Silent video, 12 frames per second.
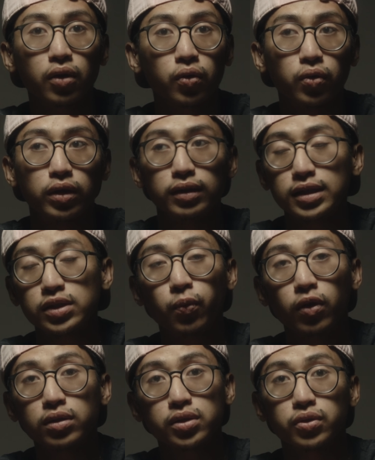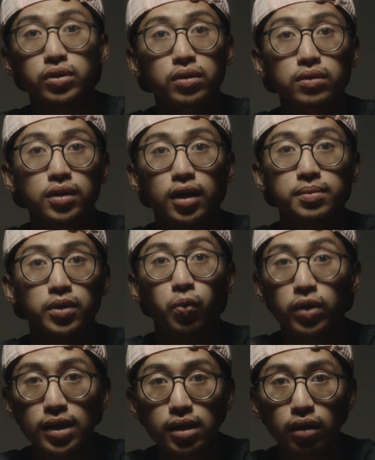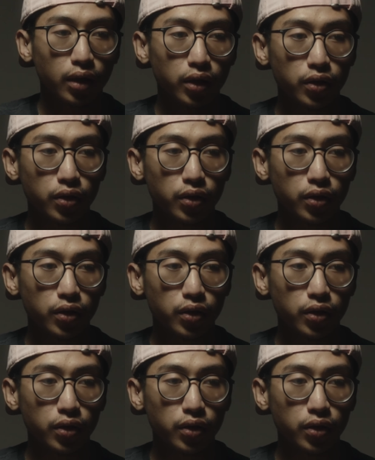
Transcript: or at least once or 2 times a week.